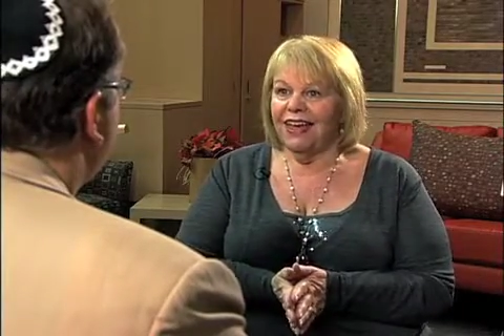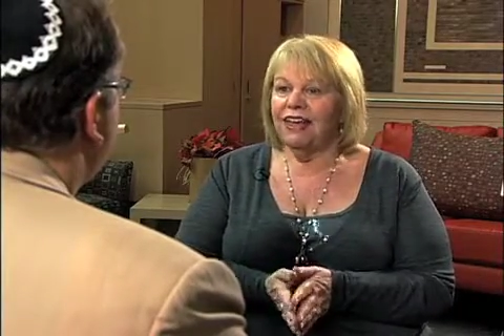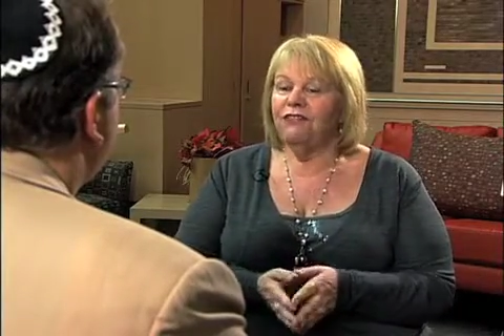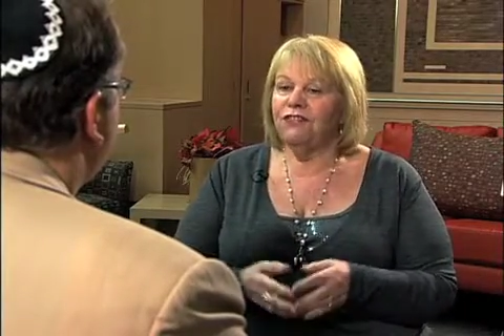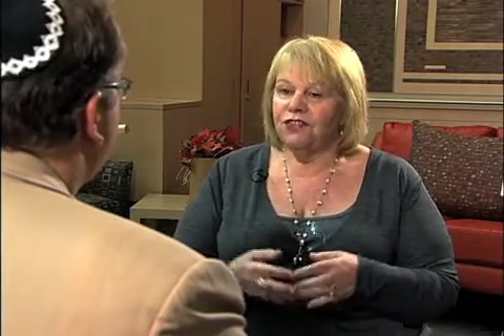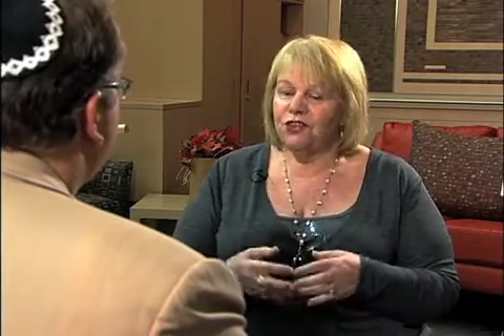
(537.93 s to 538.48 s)

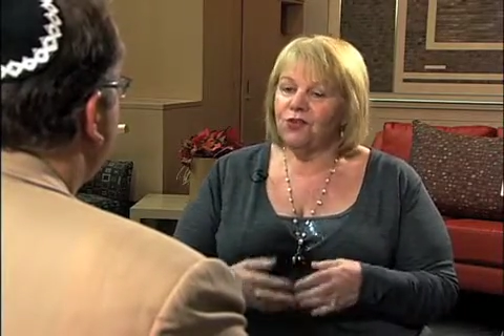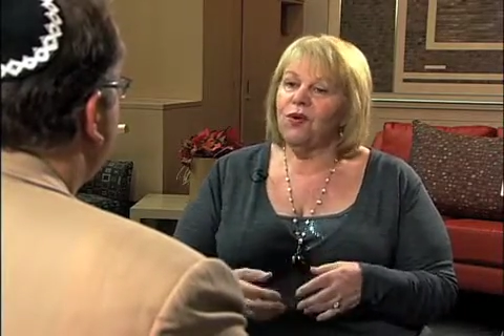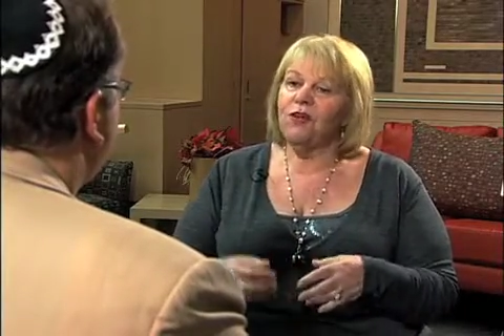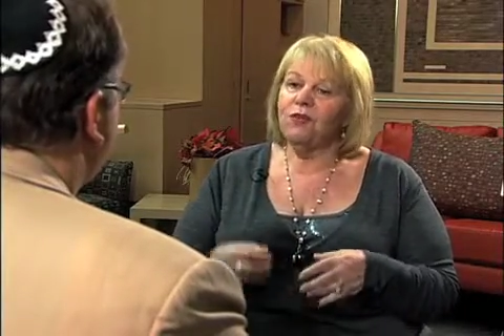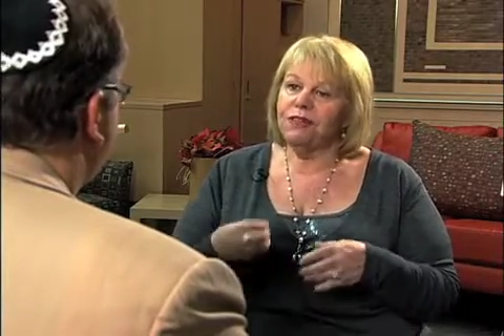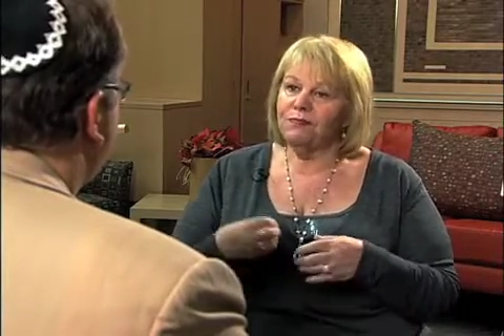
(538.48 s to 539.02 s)
If you
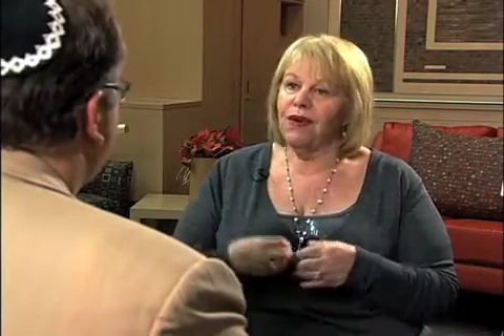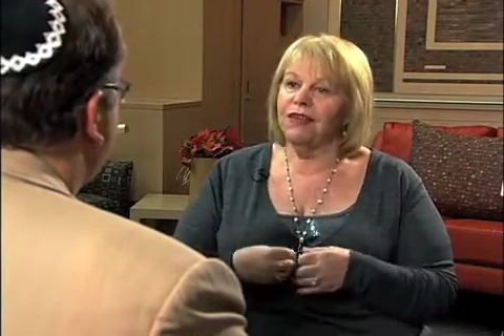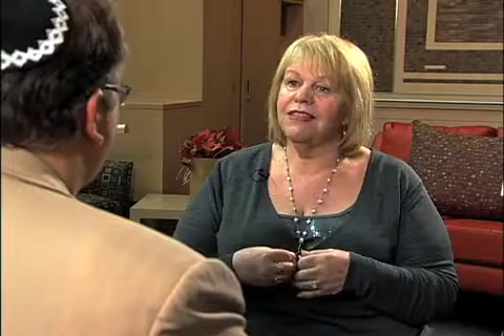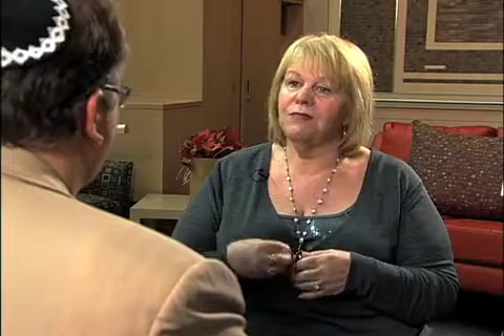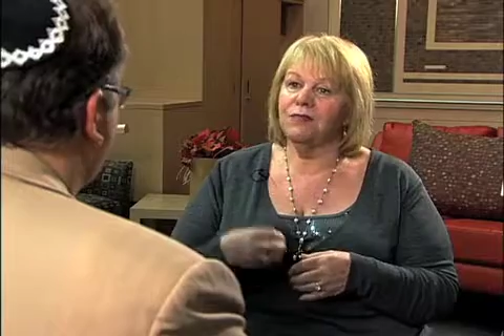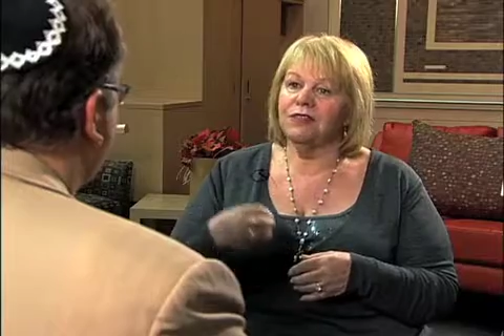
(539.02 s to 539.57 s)
are
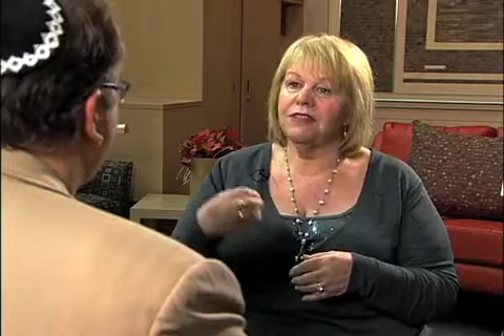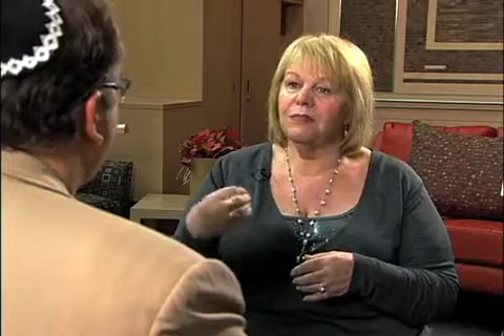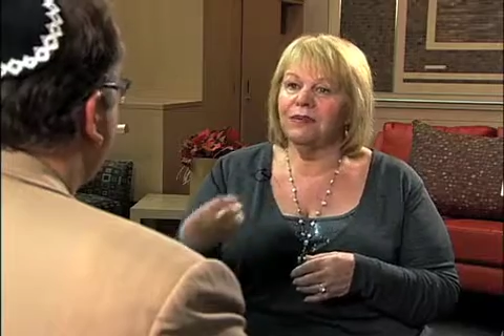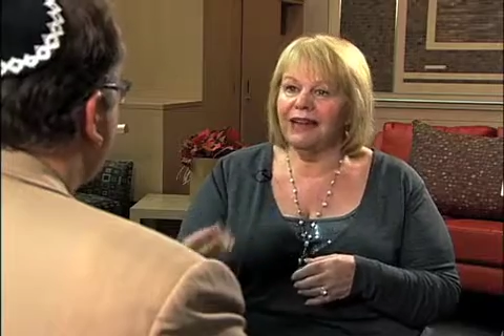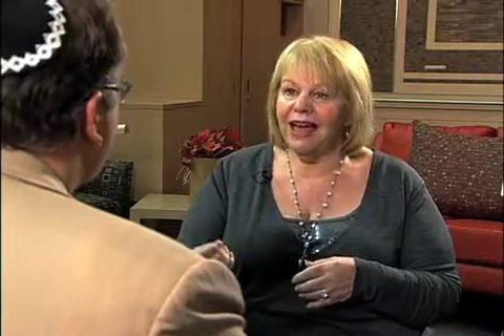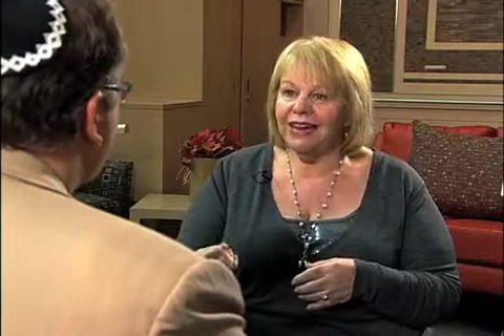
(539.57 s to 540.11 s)
responsible to the
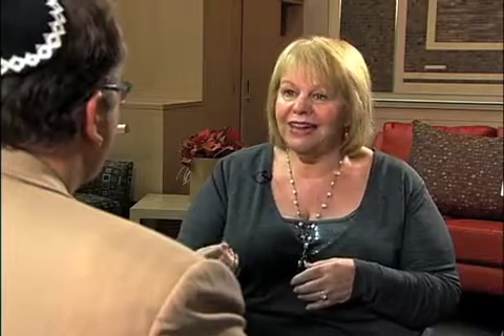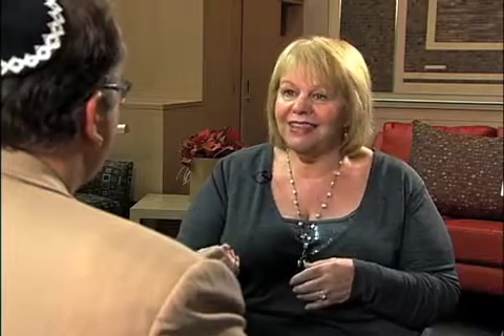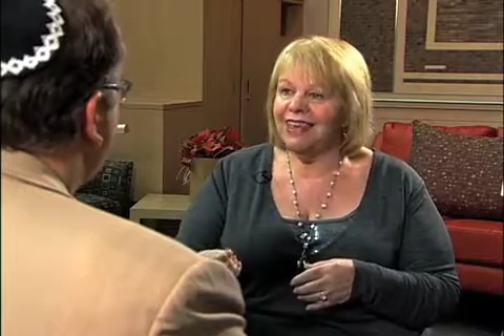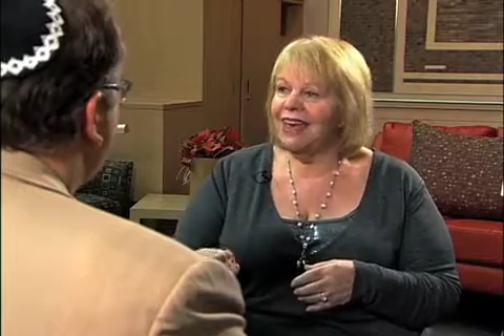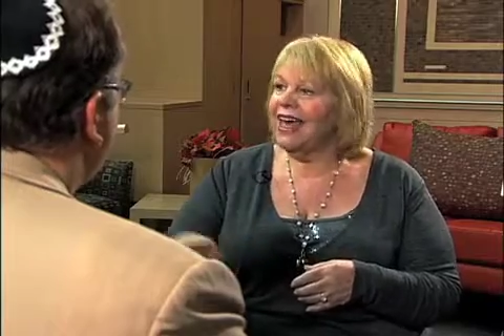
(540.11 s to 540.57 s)
planet